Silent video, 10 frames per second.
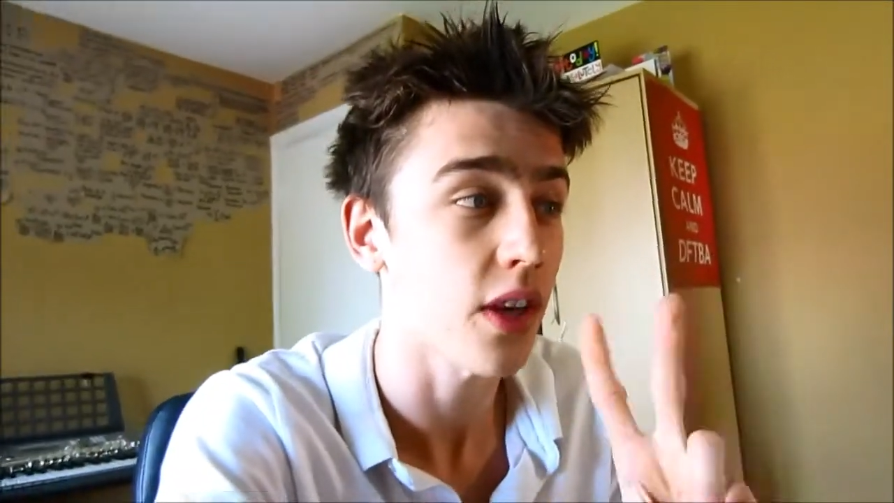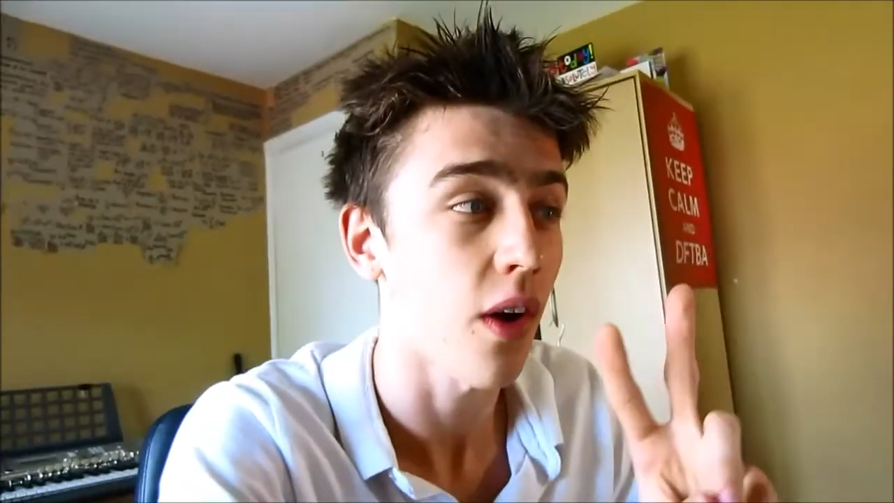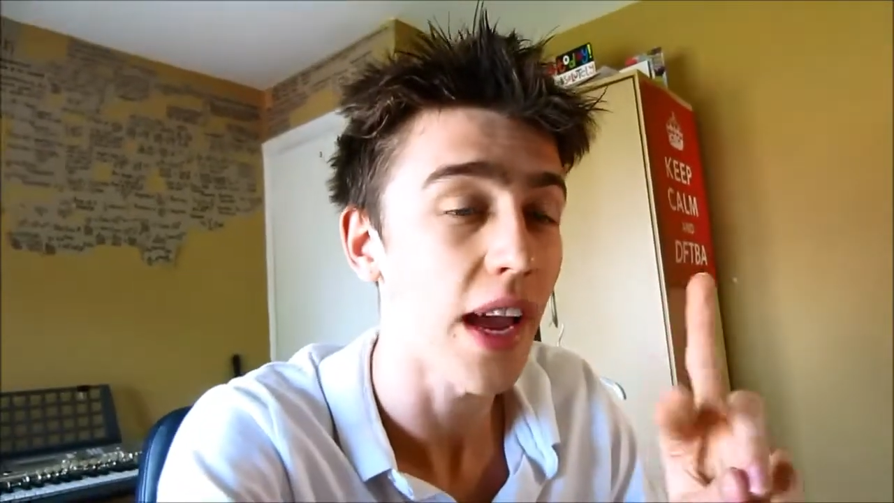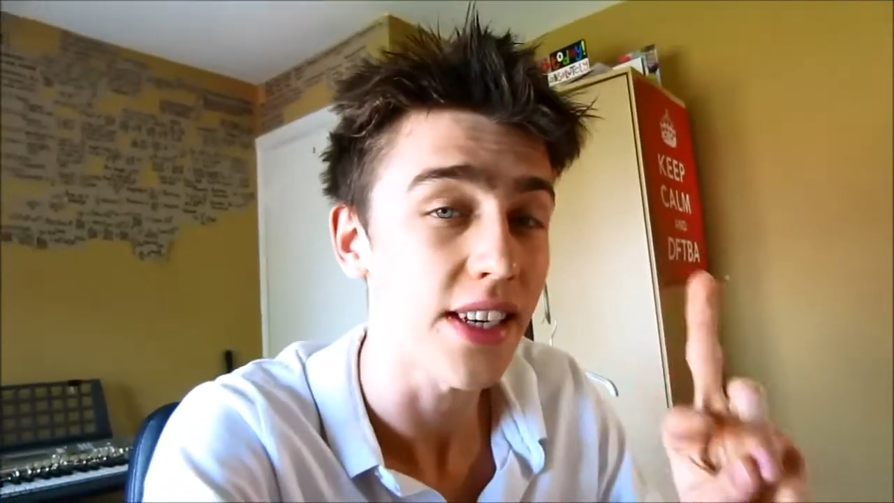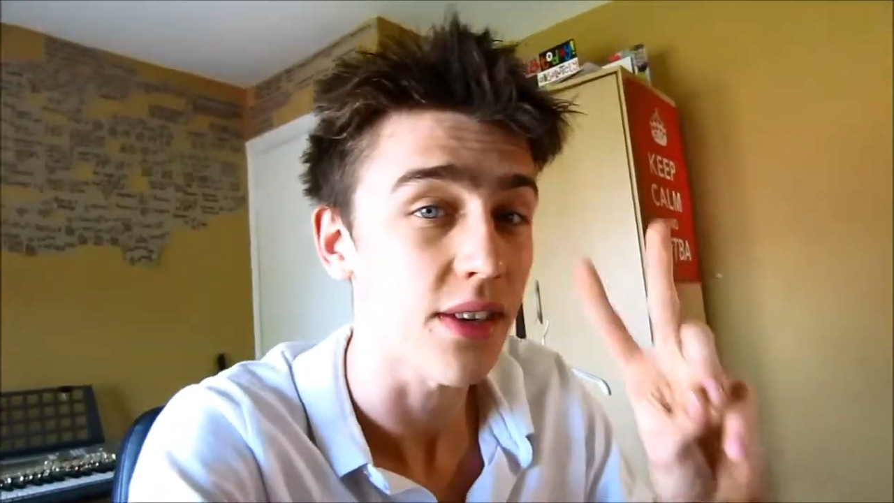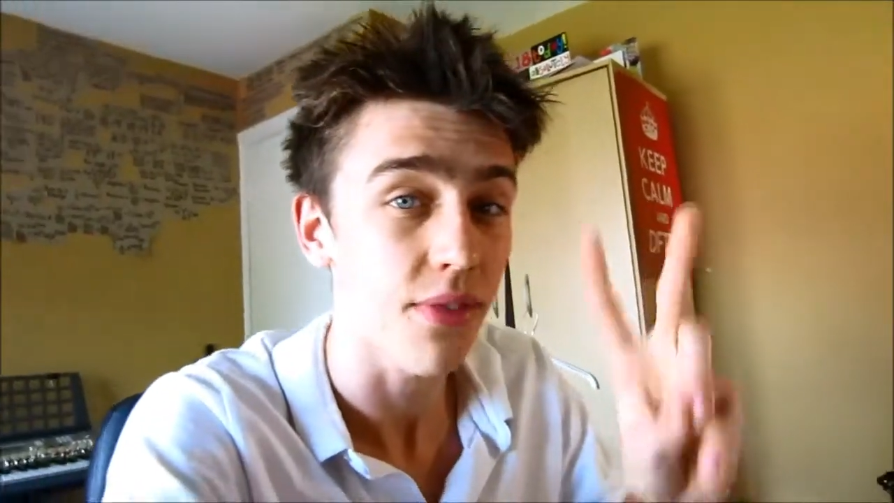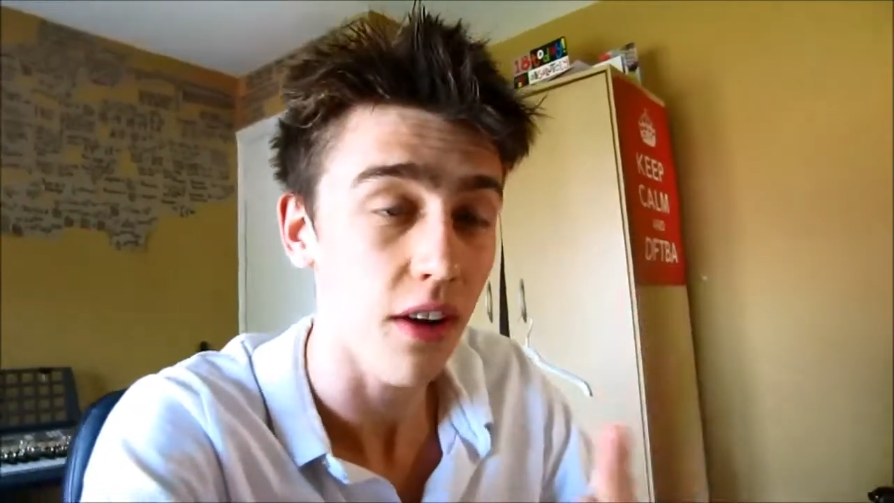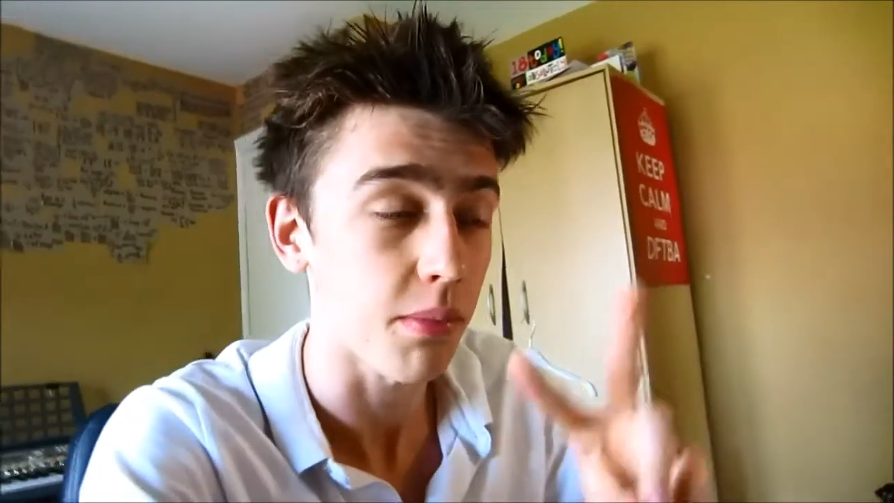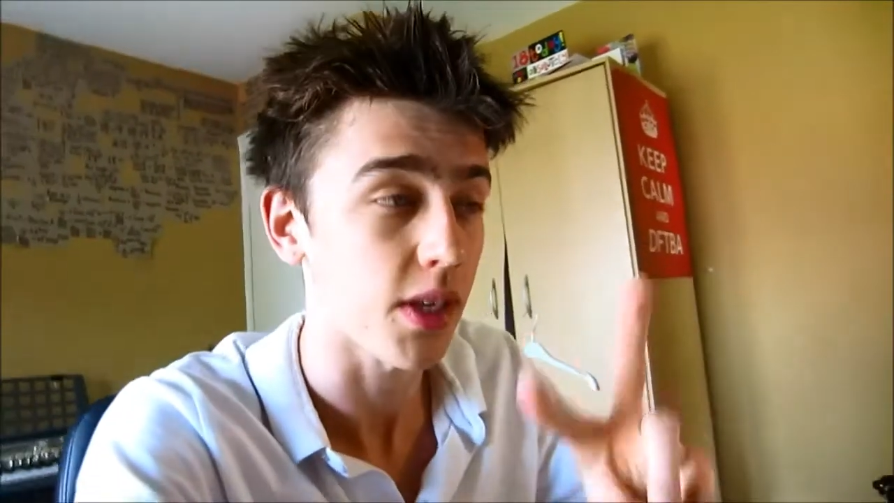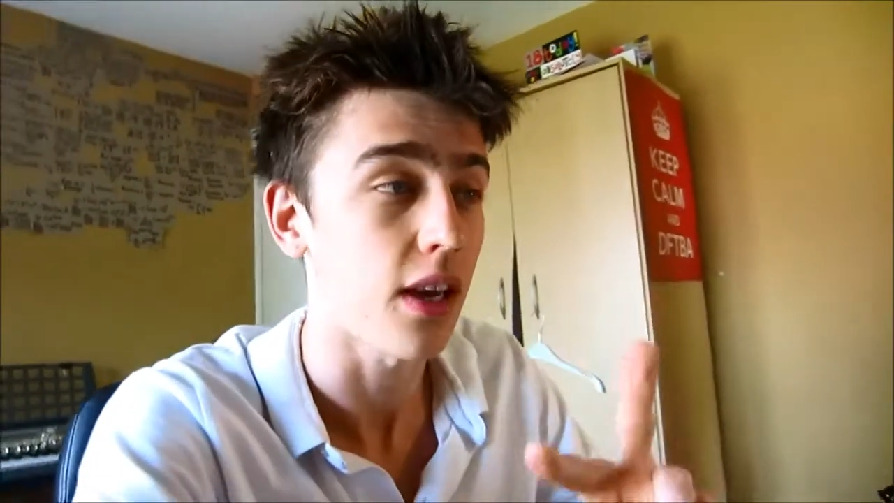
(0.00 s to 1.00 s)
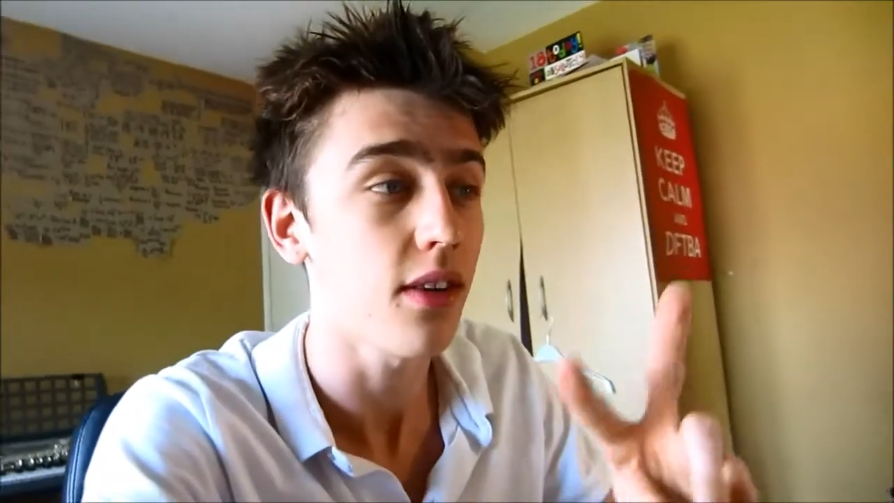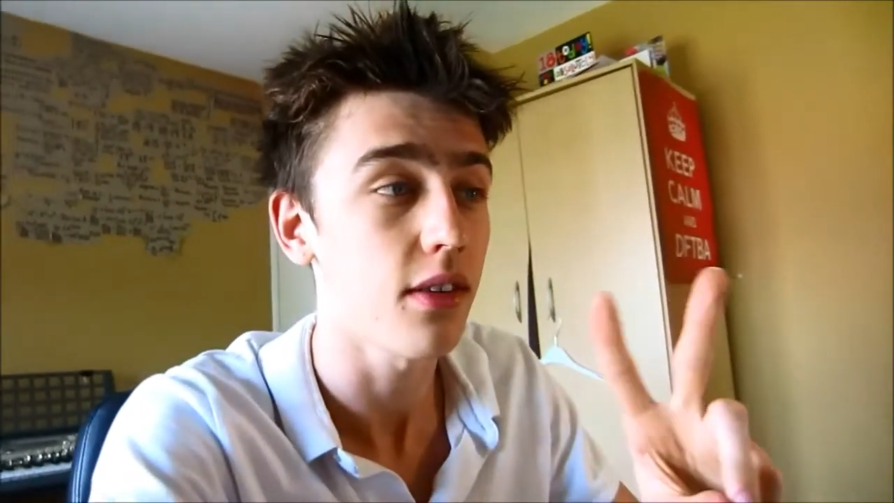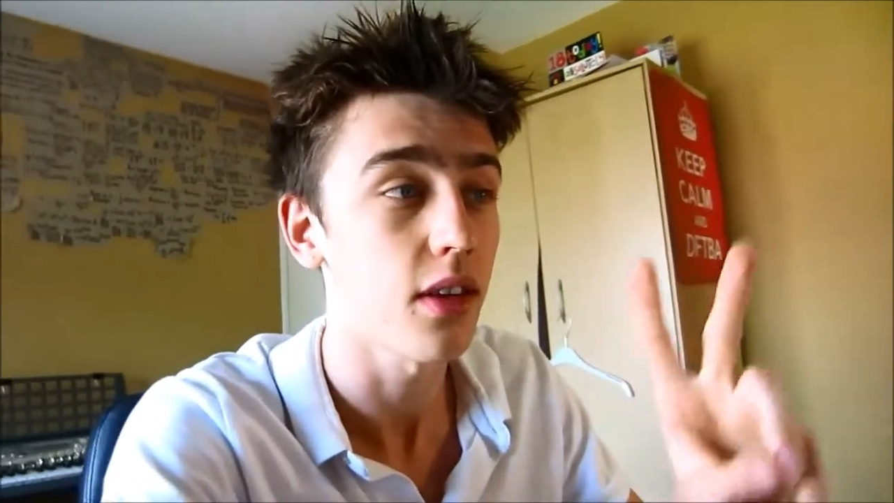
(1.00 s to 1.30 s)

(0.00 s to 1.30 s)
I got 85%,